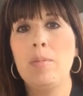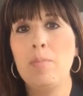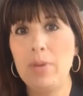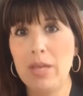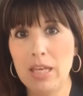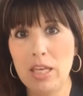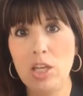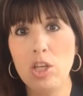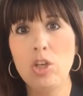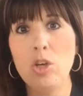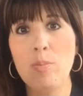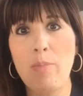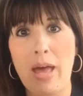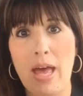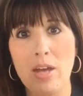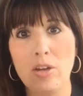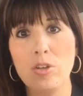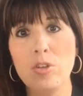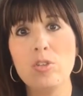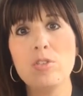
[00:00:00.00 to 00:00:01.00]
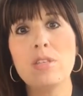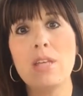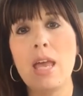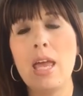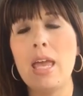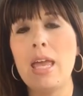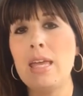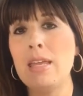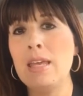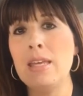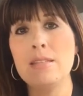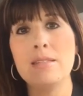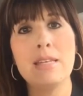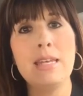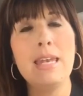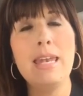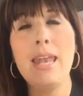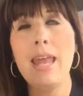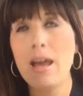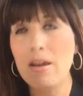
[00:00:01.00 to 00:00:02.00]
picking your battles is
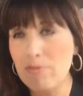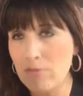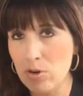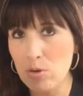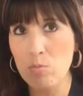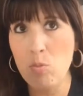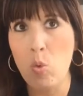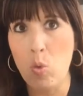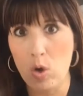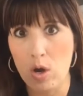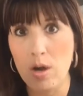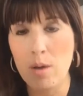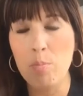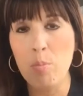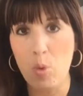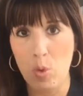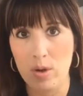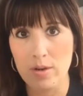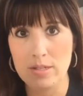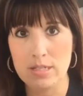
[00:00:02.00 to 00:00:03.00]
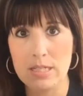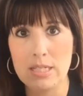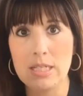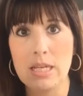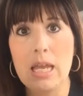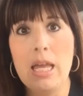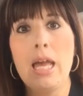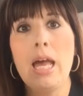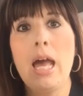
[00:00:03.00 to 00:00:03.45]
never more important.